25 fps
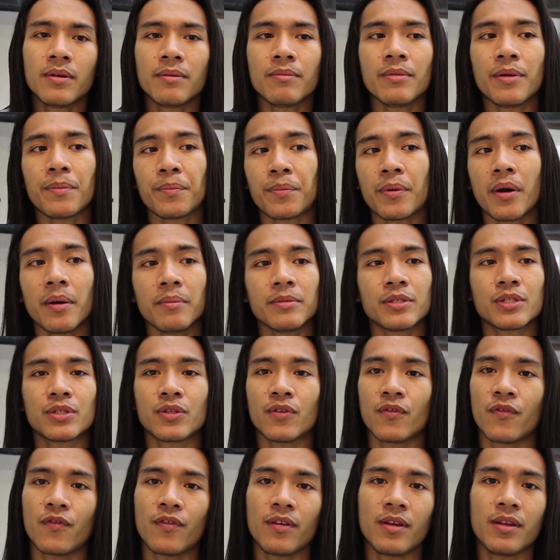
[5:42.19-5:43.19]
my promise
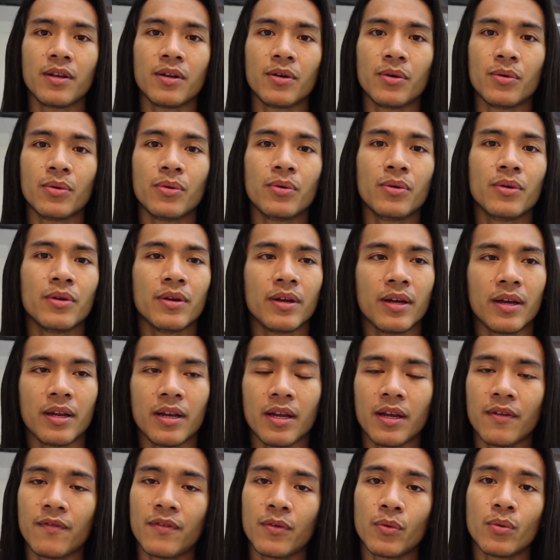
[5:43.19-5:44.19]
to Fino and
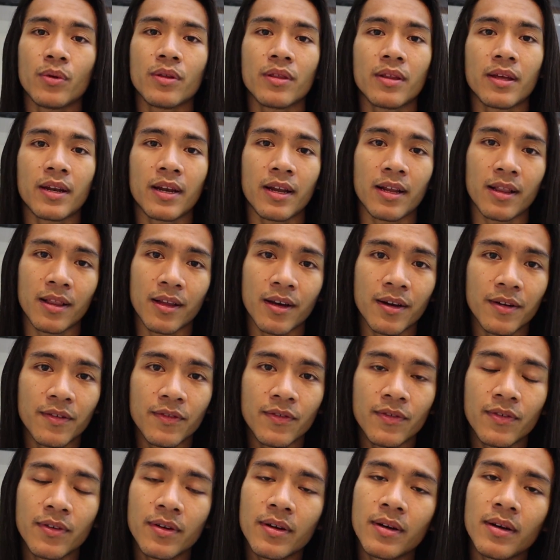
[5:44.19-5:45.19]
everyone that I
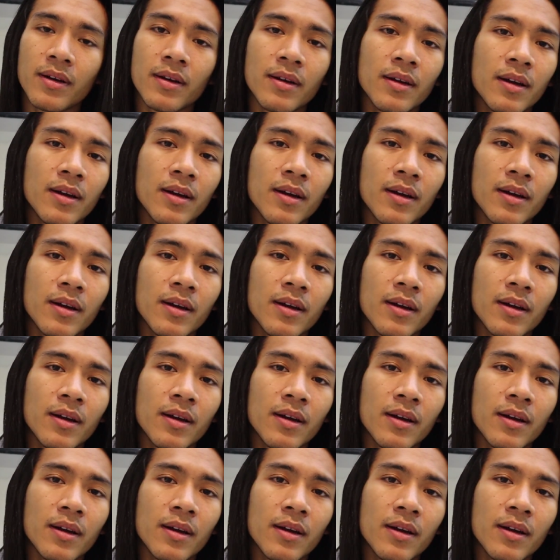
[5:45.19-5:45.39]
love.